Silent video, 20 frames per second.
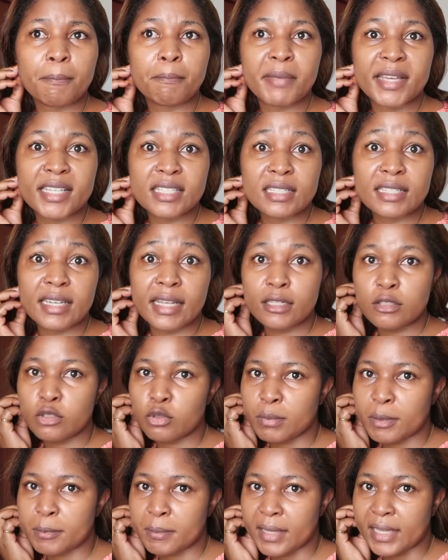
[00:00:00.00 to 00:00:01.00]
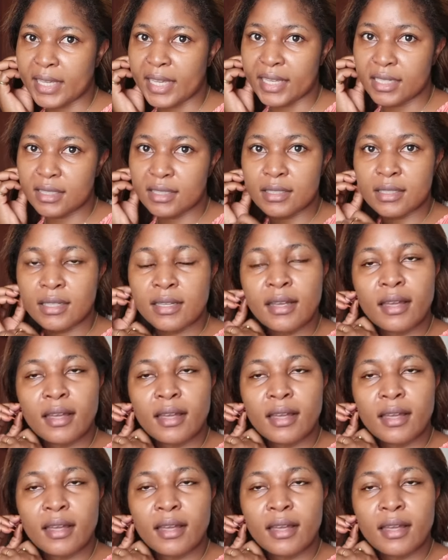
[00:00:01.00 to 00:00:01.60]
Best Nine Supermarkets.